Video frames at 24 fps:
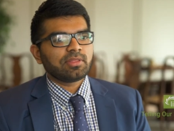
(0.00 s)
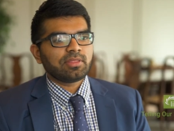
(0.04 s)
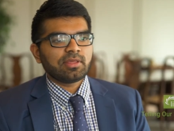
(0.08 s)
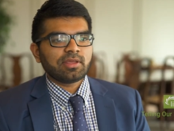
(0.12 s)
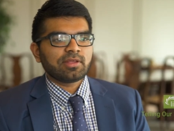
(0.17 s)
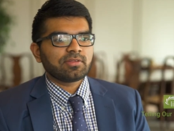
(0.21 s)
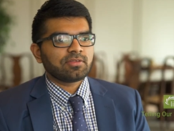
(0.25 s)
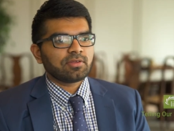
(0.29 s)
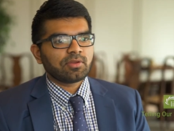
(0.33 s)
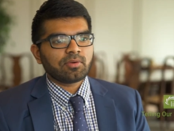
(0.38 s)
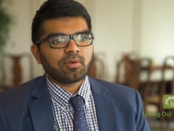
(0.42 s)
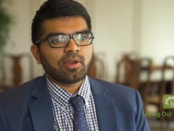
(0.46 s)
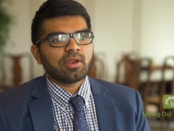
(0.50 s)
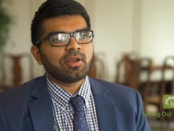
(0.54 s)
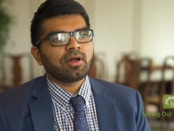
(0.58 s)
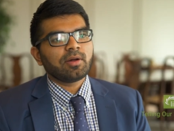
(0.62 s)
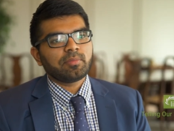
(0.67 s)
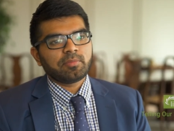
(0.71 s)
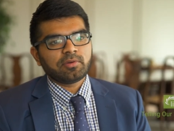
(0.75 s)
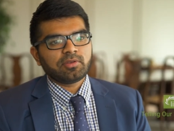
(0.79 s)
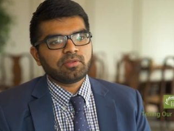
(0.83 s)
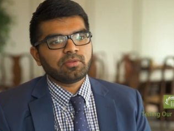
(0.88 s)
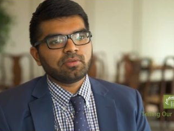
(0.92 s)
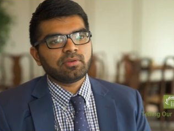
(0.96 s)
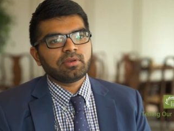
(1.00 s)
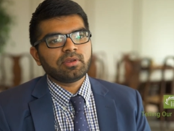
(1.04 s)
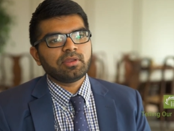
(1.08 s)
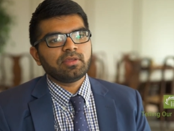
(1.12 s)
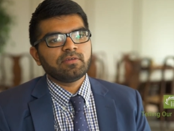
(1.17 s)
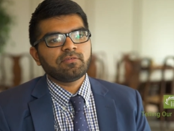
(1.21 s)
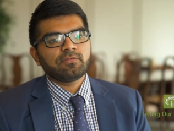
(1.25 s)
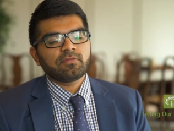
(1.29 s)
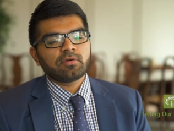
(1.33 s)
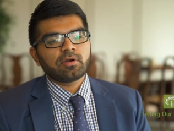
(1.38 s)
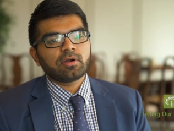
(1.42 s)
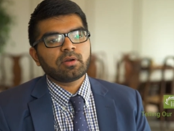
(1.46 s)
I think it's a great
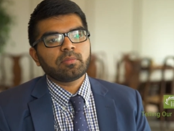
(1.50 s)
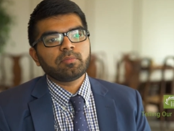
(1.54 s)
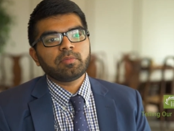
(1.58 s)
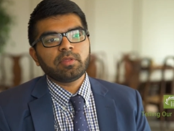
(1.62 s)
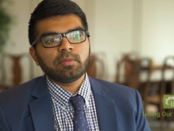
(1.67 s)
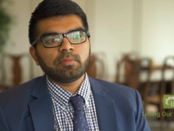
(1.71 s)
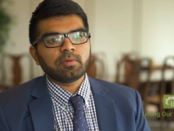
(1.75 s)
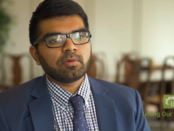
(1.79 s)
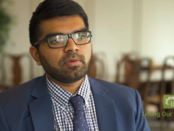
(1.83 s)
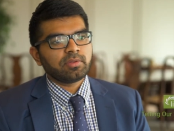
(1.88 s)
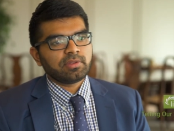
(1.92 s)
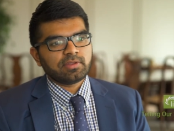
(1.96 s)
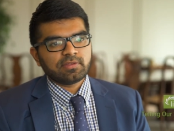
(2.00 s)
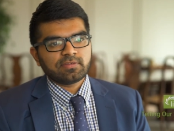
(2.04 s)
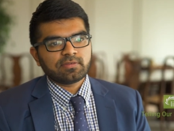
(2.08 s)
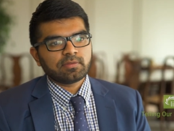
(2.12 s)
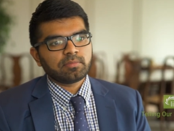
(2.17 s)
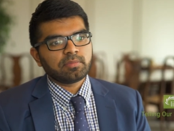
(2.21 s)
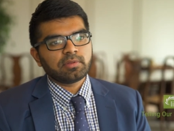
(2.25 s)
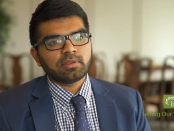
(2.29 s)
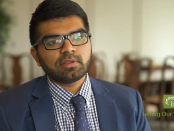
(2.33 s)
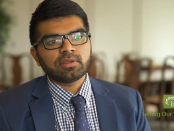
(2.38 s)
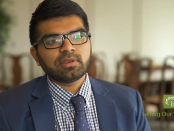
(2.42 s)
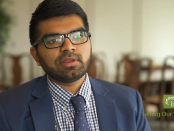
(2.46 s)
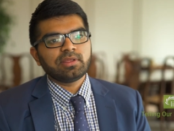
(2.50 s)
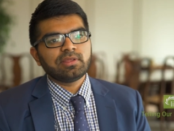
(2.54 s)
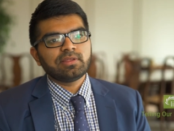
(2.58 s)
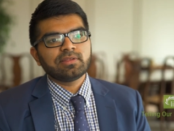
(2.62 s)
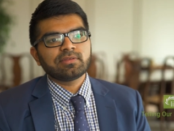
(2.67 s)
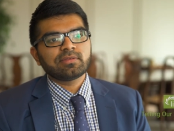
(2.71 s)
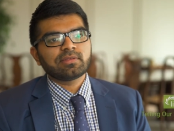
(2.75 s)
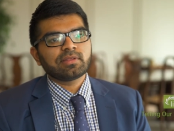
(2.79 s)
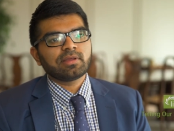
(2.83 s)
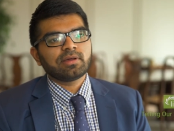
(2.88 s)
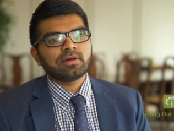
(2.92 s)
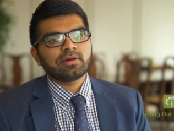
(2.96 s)
opportunity for people with
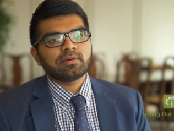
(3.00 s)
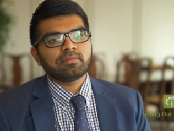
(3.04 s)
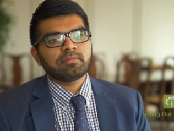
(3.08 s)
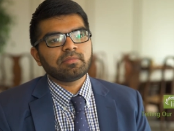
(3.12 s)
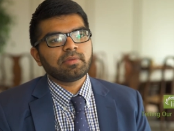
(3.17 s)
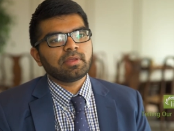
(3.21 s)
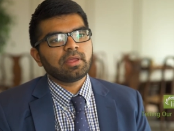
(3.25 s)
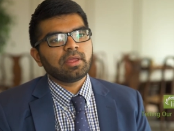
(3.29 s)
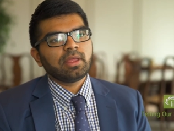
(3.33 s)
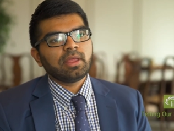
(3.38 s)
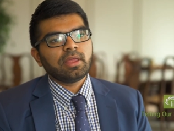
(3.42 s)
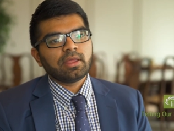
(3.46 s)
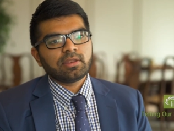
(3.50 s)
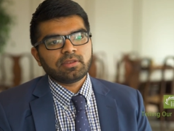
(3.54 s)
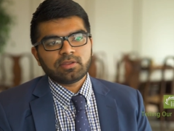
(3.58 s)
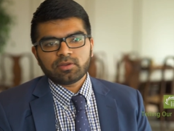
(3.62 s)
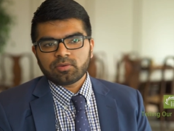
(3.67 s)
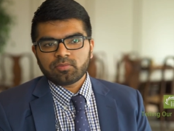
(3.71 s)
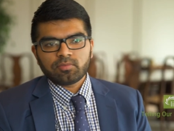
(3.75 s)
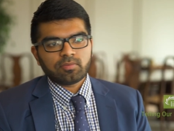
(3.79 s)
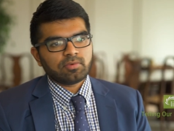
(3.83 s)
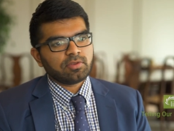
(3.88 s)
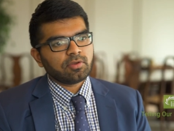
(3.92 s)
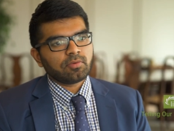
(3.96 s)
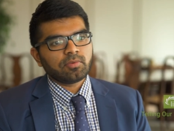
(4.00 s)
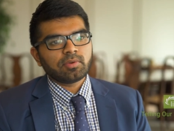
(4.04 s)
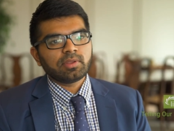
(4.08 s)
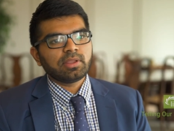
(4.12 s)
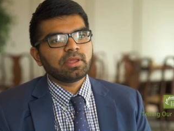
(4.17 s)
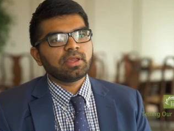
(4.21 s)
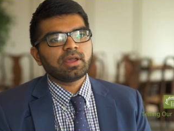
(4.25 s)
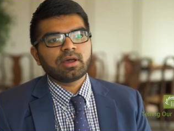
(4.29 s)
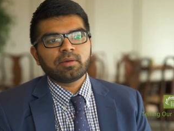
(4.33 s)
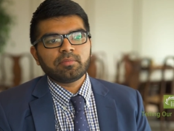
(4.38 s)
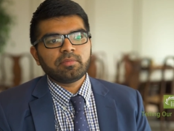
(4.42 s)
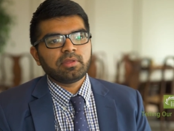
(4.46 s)
disabilities to
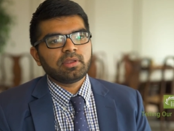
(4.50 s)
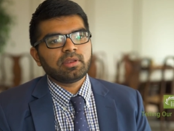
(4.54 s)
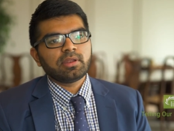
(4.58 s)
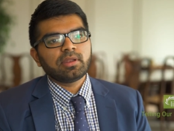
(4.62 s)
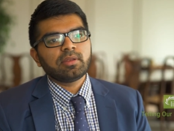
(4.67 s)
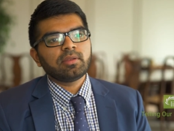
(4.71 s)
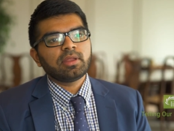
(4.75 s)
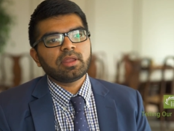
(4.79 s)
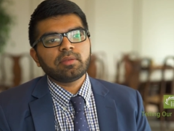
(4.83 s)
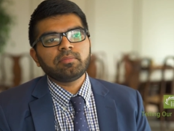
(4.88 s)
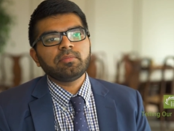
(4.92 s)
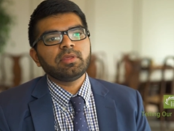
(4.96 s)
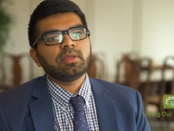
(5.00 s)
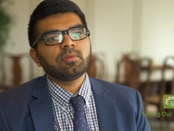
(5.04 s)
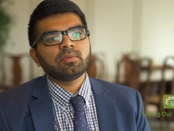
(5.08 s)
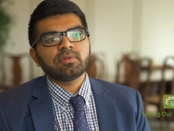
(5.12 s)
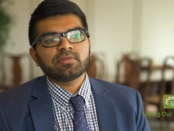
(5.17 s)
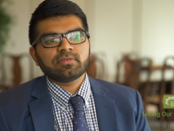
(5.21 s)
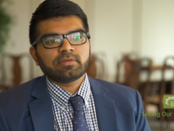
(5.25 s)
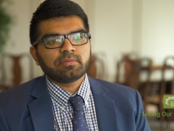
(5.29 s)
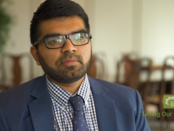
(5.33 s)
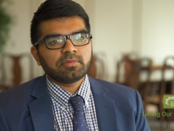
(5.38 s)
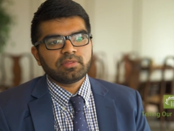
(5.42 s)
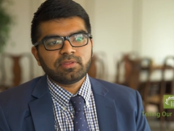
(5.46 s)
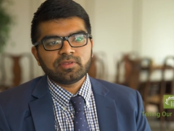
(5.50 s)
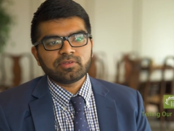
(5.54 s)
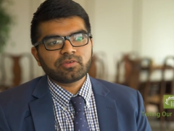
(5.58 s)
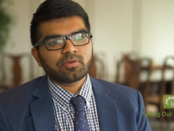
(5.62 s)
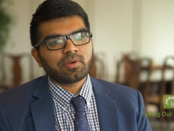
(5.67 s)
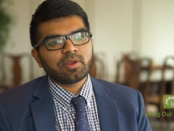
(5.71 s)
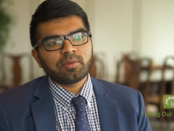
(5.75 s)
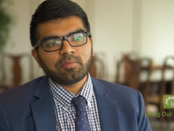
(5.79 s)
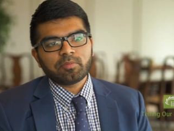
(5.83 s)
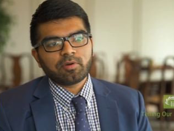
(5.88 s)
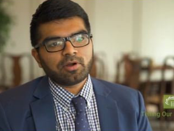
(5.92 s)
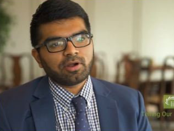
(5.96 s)
really come in and meet with some of these
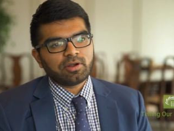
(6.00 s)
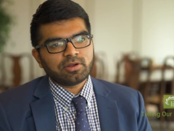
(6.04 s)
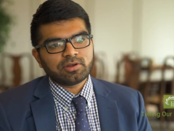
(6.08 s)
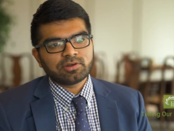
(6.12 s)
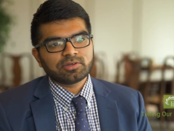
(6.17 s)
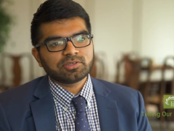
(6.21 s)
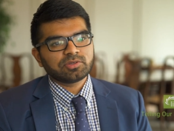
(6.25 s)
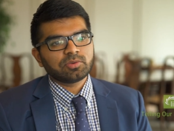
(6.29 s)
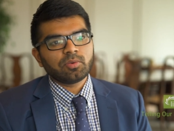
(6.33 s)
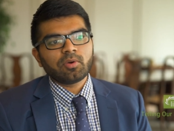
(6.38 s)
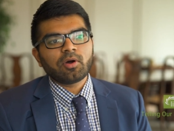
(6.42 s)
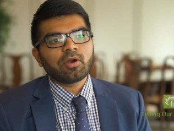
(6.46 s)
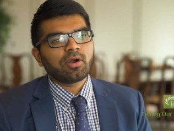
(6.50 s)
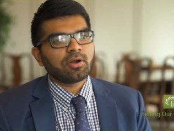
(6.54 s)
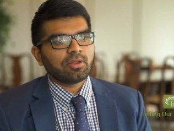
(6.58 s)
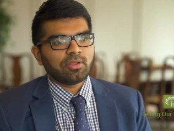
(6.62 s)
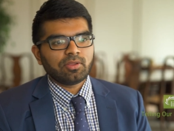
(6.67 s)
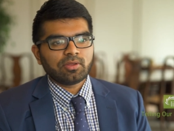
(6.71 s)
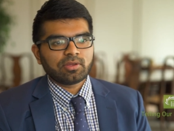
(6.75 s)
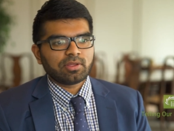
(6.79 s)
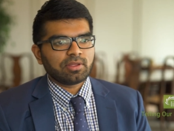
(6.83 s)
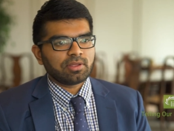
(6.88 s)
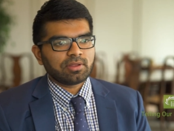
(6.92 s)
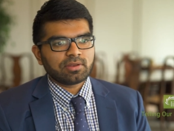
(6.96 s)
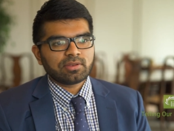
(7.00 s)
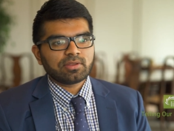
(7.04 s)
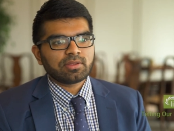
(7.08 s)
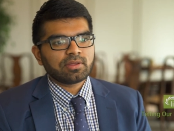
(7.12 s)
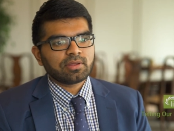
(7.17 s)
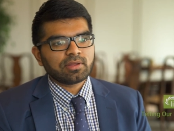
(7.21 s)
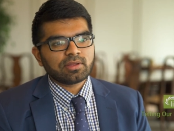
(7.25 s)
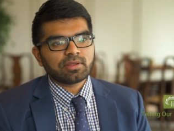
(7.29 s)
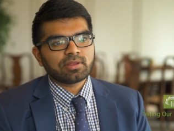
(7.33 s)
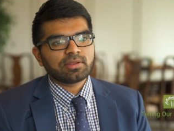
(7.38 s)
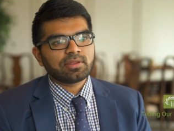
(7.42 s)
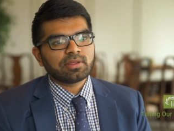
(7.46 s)
great partners who are looking
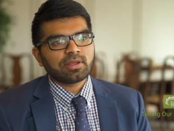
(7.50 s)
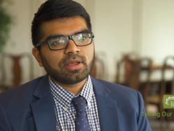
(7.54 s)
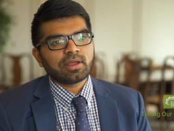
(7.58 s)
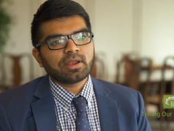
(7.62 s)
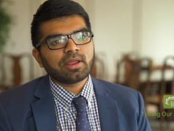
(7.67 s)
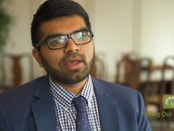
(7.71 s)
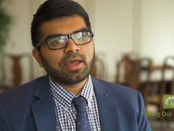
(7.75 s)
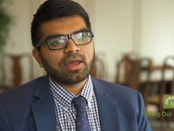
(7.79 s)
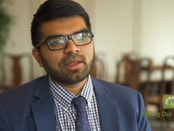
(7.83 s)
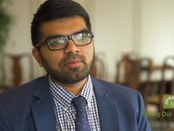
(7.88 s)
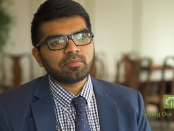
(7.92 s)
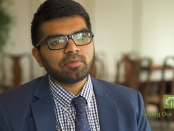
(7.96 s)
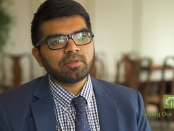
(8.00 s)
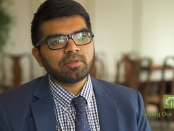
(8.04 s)
to kind of add